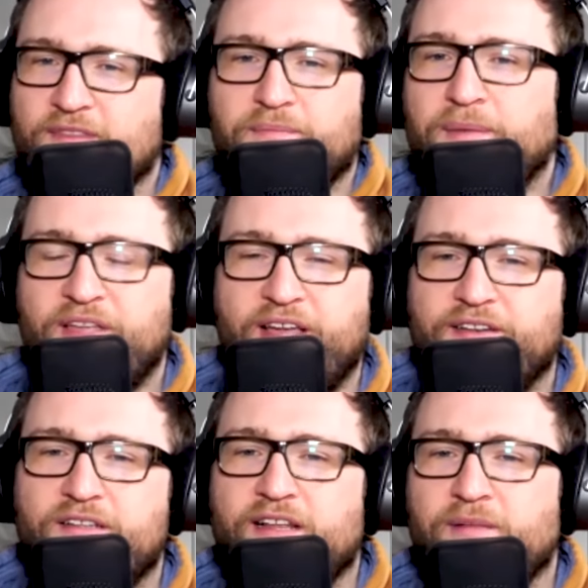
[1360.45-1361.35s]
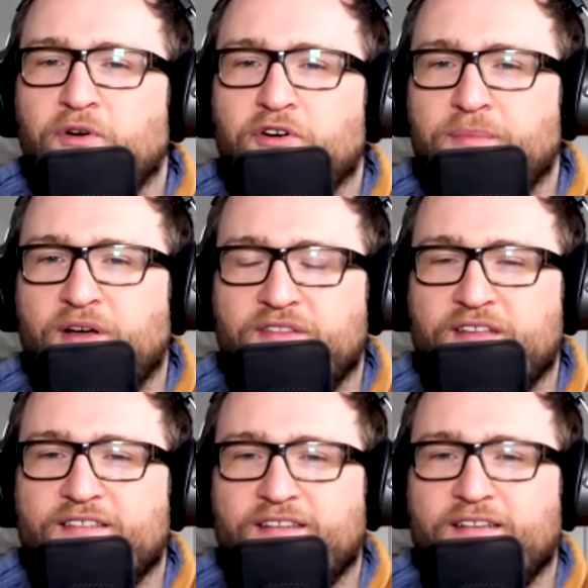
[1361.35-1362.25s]
maybe you can tell more about
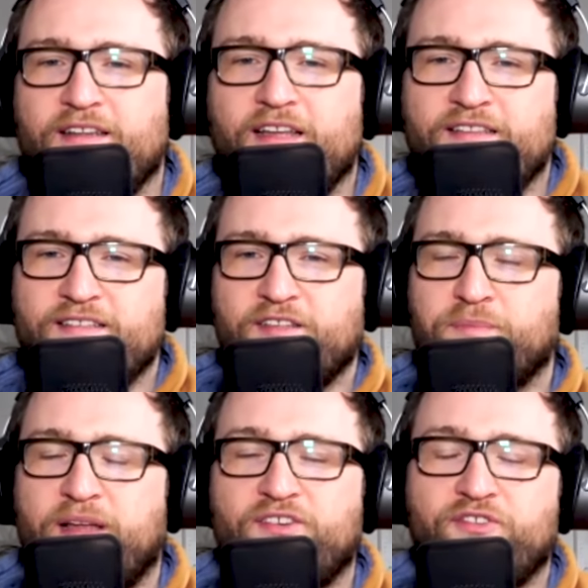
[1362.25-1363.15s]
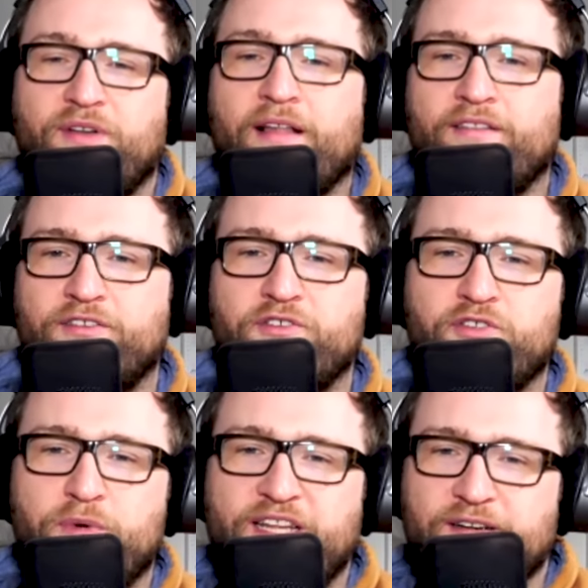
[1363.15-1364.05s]
this and is this a special structure to
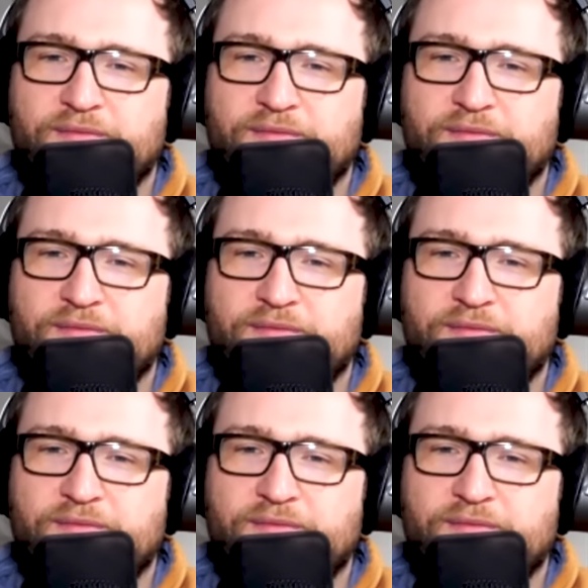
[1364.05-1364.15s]
sweden